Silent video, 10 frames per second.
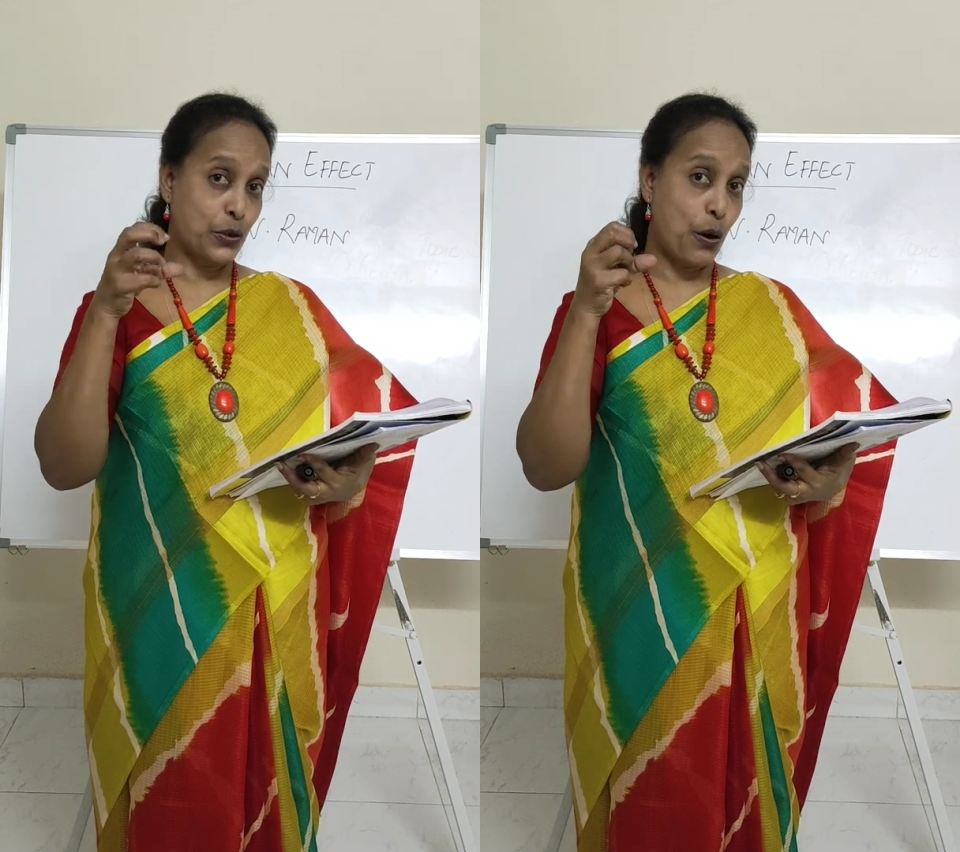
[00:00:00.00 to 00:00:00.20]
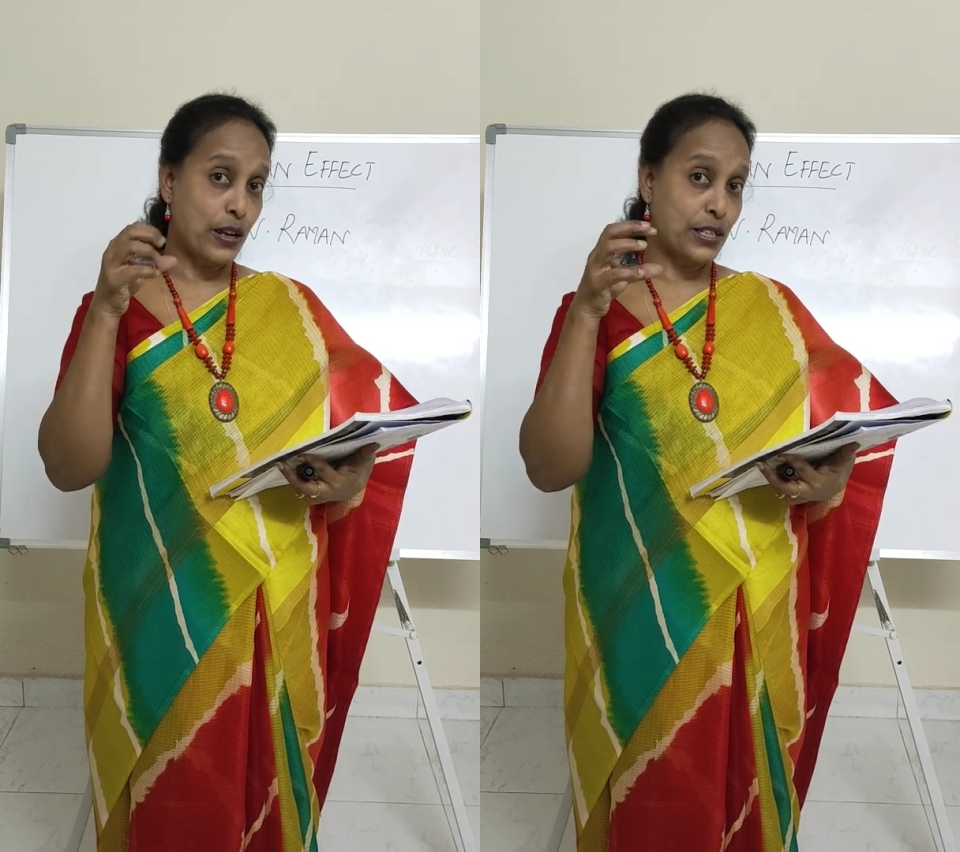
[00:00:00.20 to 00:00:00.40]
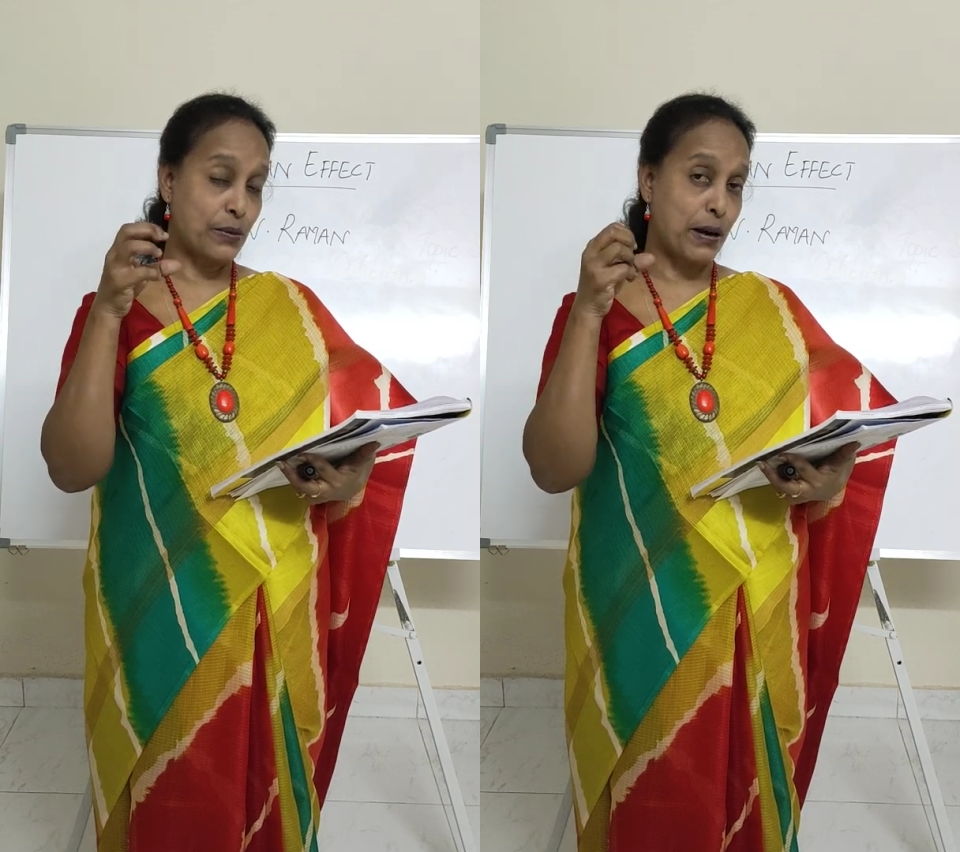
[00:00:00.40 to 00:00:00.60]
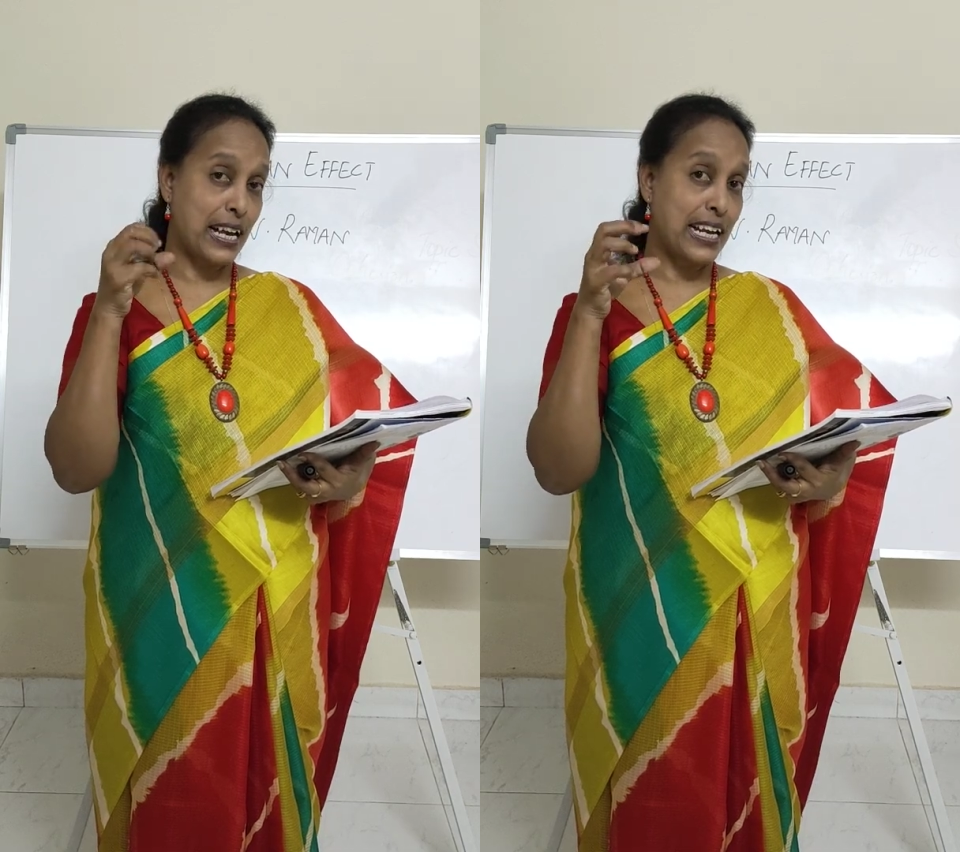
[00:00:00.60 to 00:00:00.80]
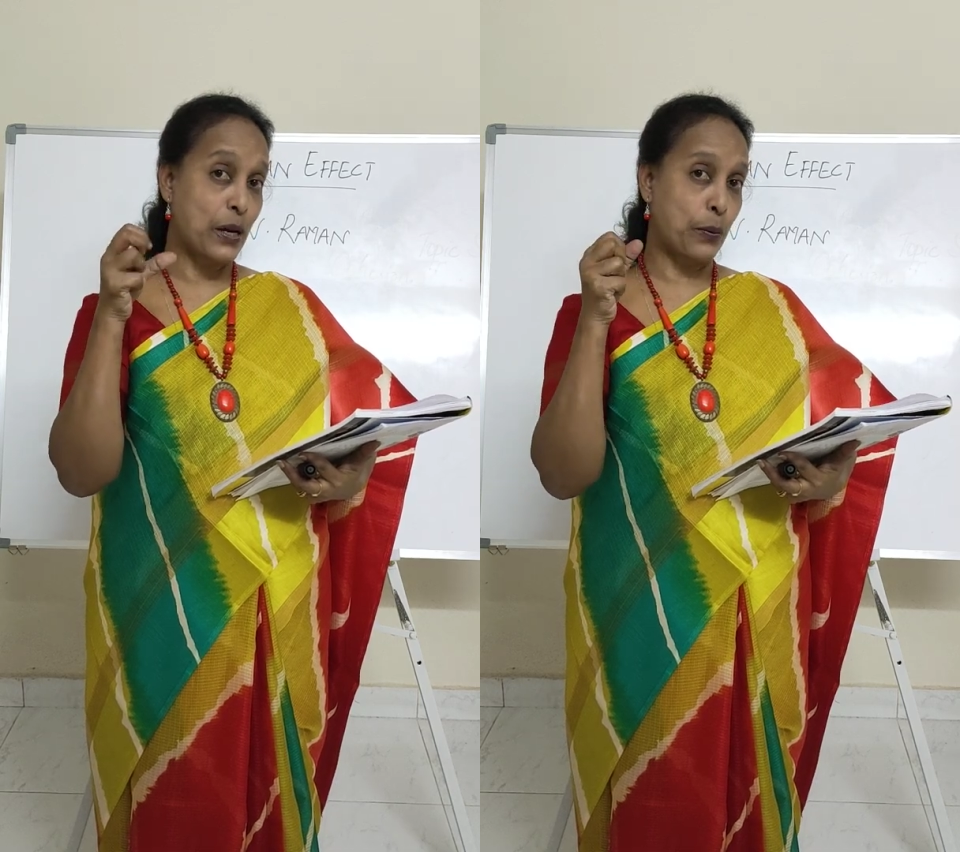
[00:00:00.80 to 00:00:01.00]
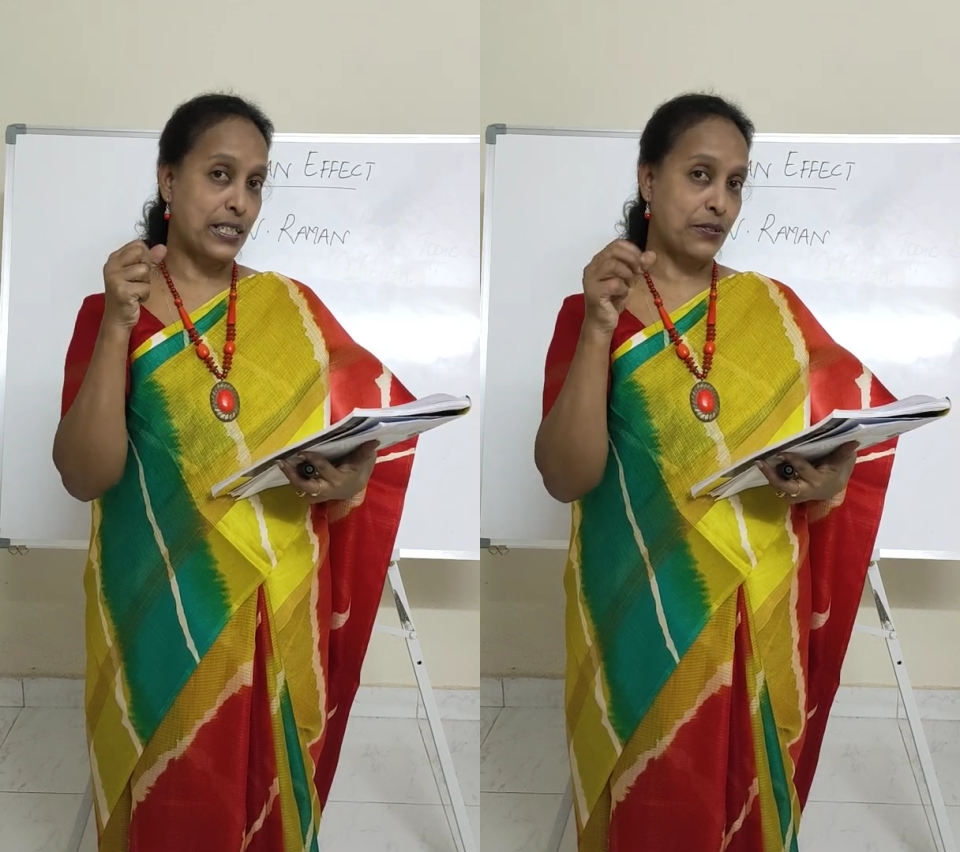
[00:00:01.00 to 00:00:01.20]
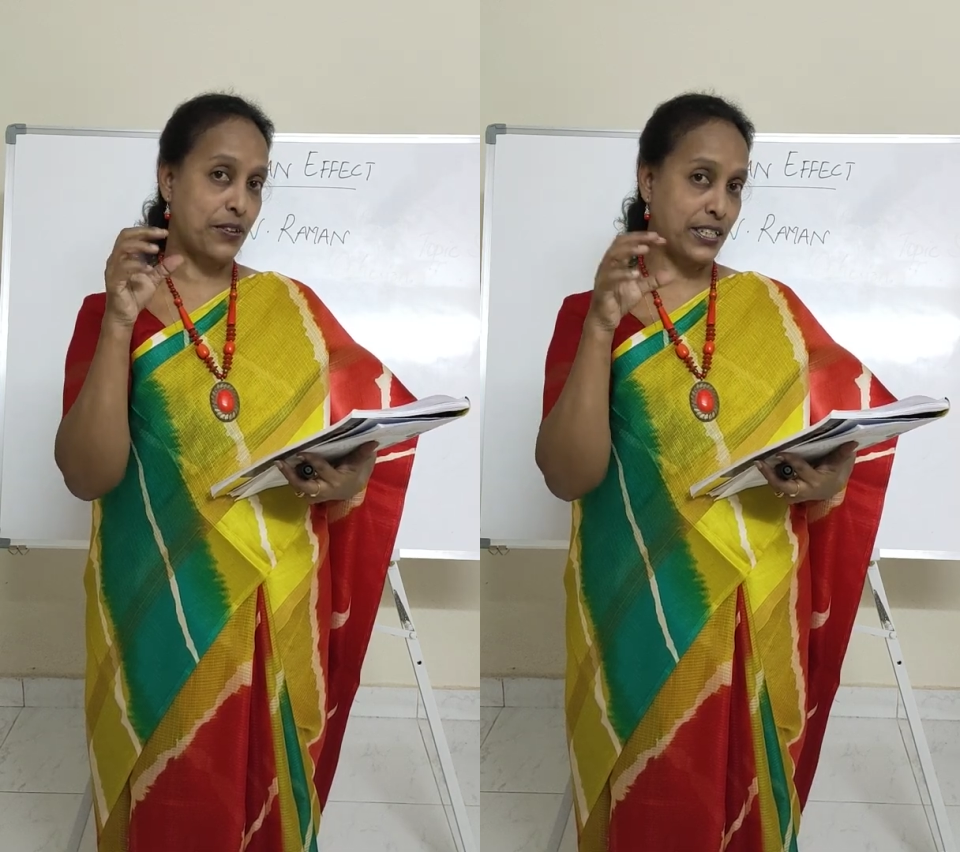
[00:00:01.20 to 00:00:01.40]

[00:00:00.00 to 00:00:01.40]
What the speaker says: caused by liquids.